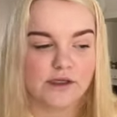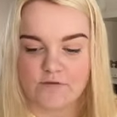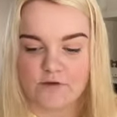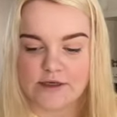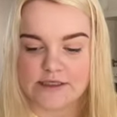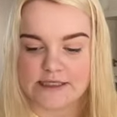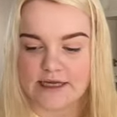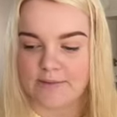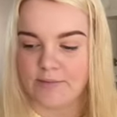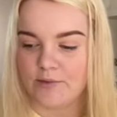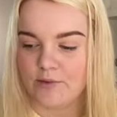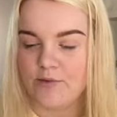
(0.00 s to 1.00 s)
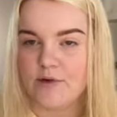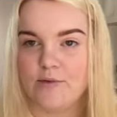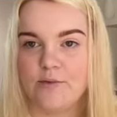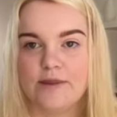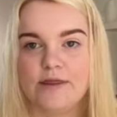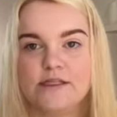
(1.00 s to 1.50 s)
For example,
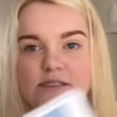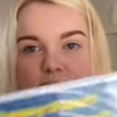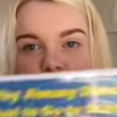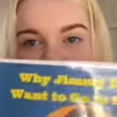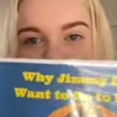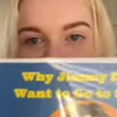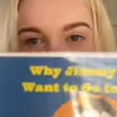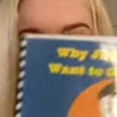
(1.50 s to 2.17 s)
with this book